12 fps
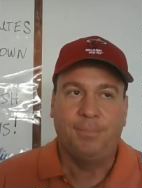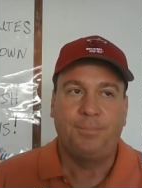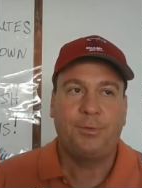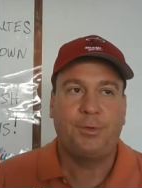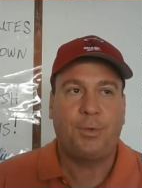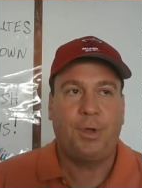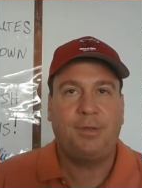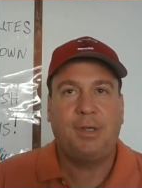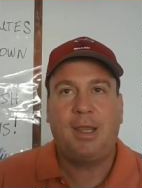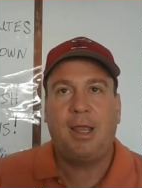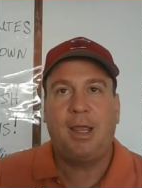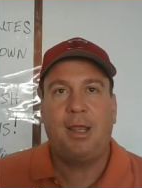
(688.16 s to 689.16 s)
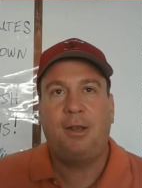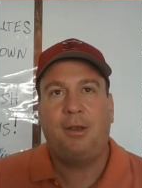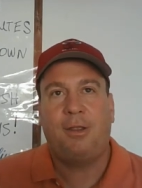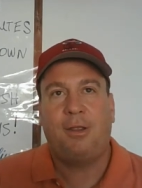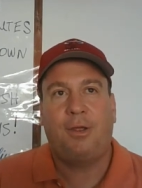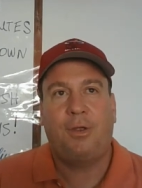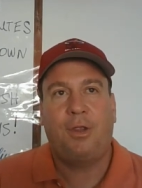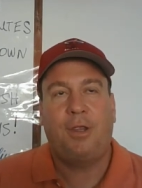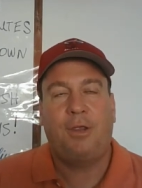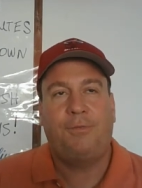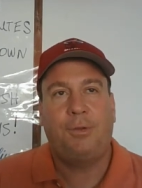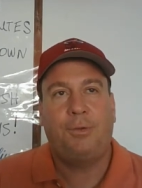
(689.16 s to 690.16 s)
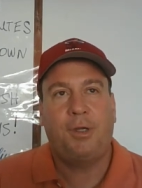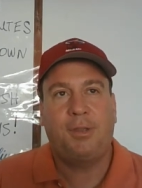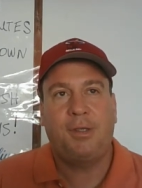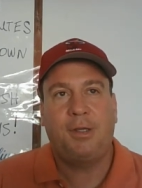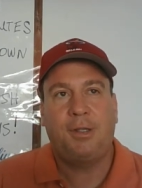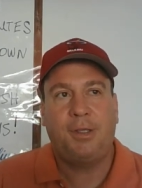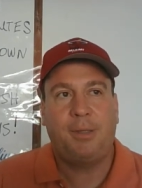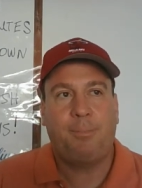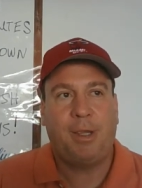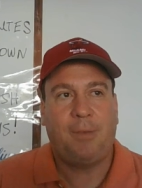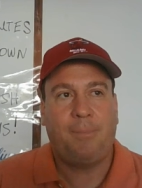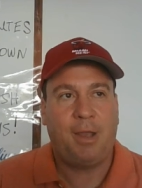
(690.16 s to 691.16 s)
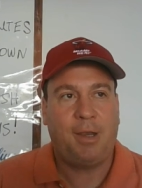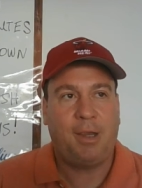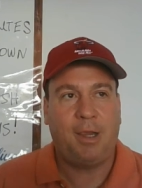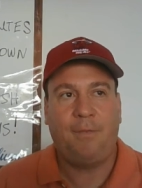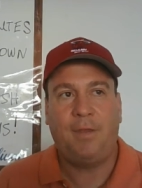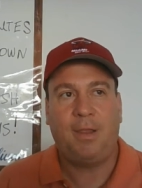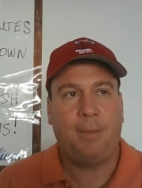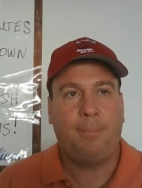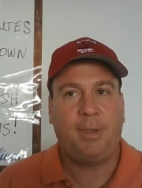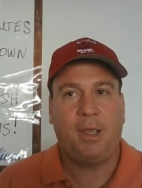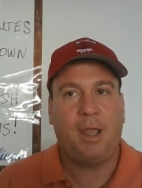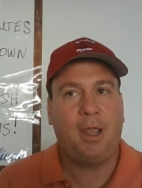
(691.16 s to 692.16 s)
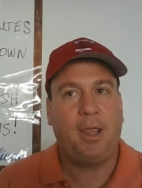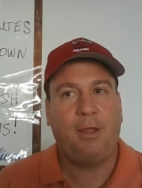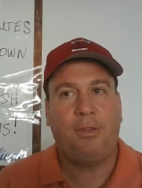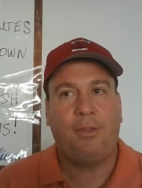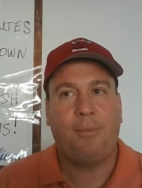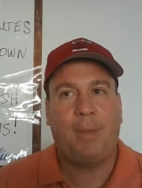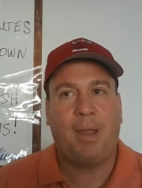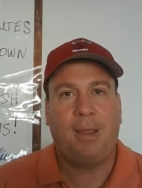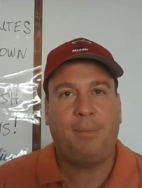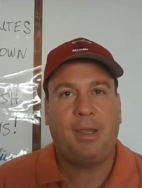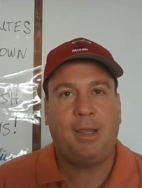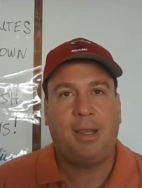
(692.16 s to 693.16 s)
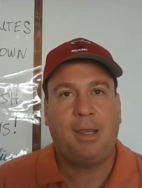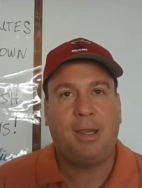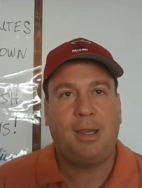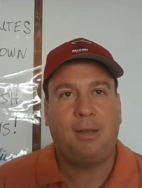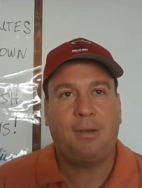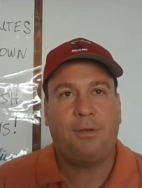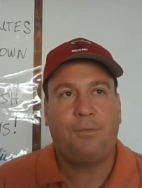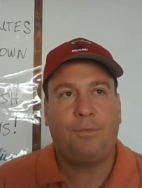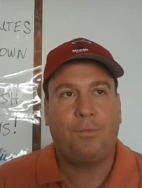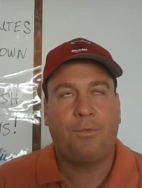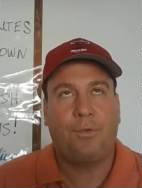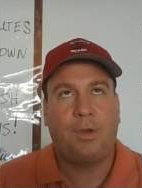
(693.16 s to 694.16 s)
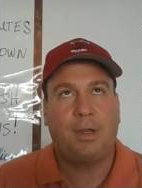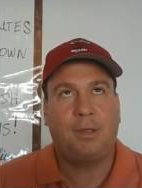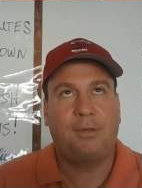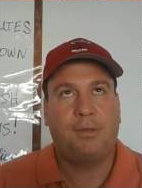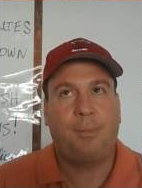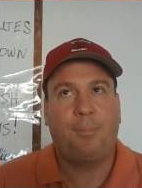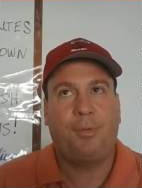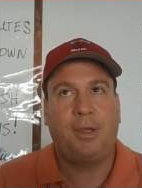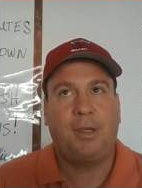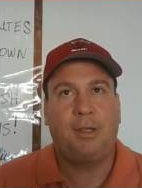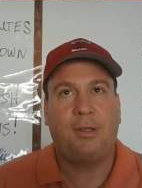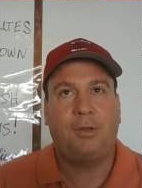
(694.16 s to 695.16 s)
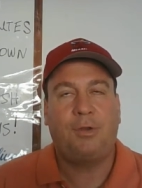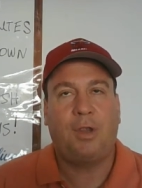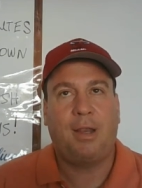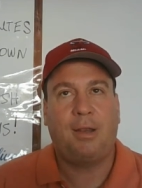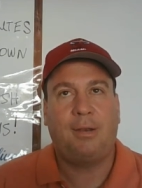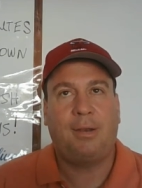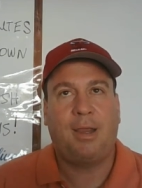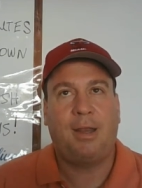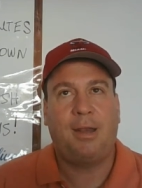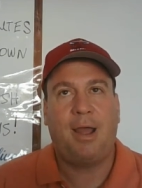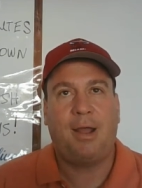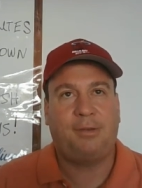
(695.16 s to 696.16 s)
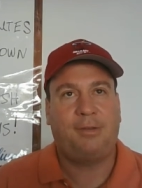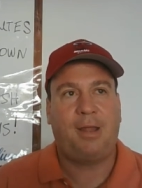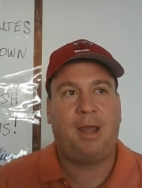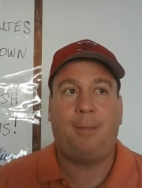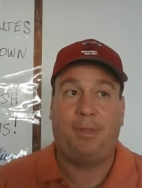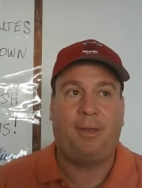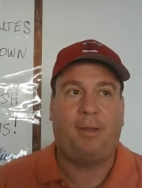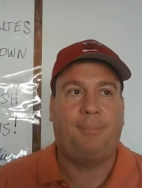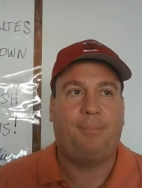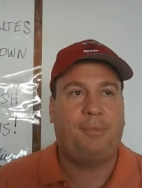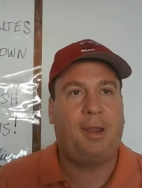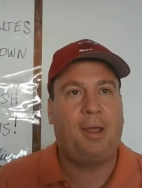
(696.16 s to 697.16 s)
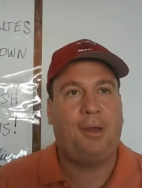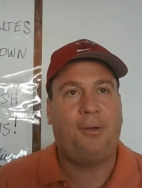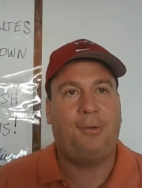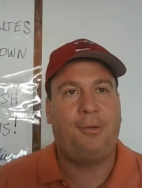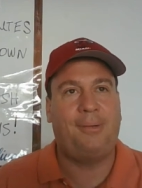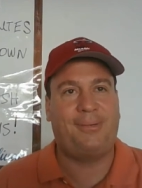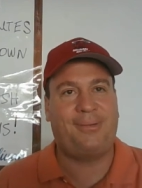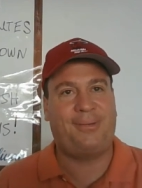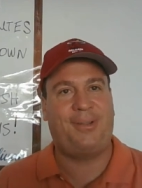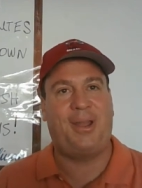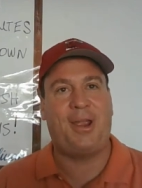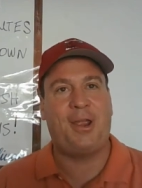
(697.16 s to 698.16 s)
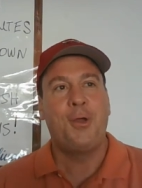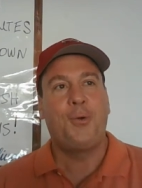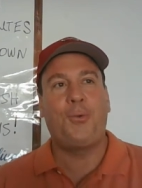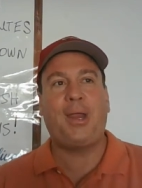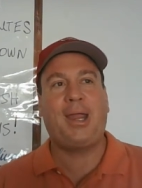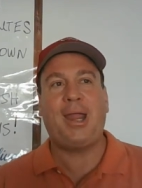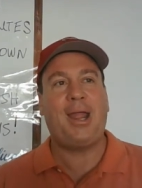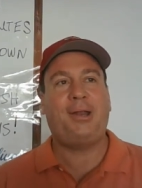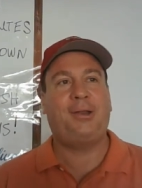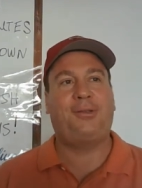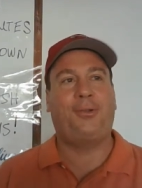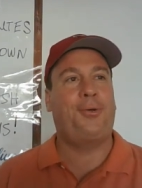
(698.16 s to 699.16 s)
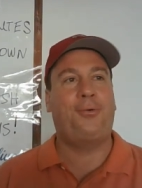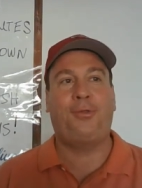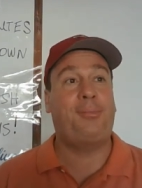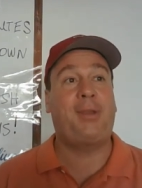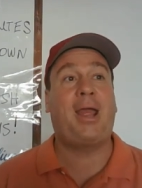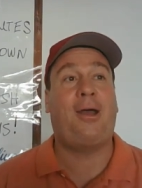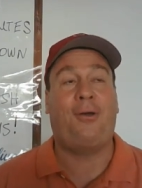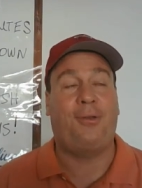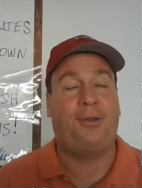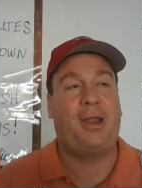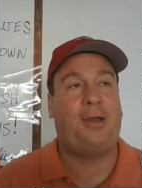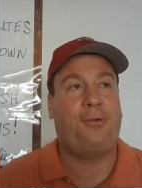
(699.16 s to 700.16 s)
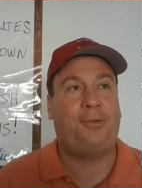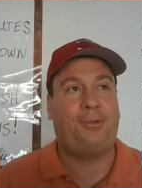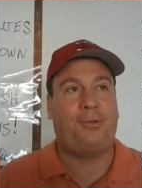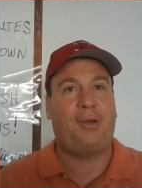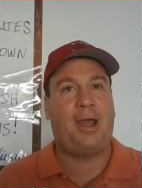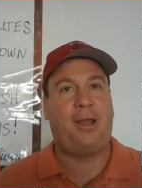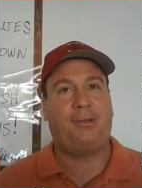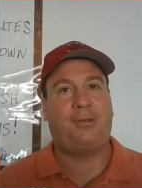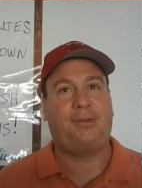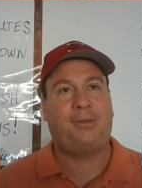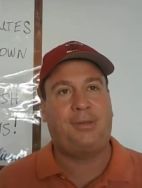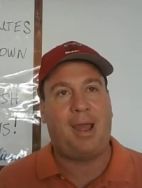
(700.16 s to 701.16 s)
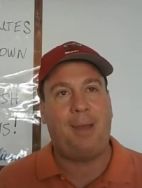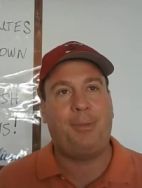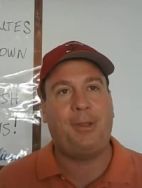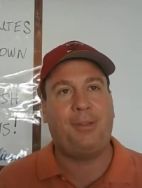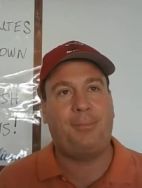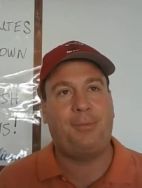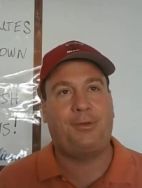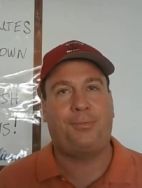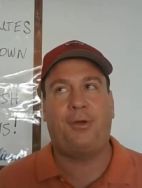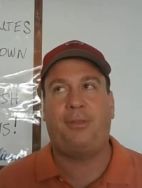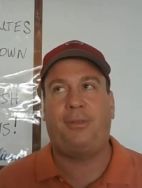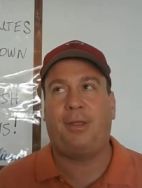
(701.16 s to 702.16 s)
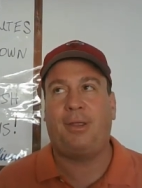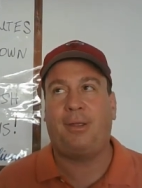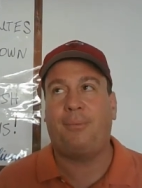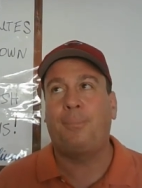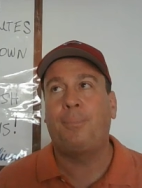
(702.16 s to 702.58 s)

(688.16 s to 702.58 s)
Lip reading: So once again, if you look at the elite big men in the NBA, the Miami Heat simply cannot stop them. Now, we can't slow them down. Now, not stopping them is one thing.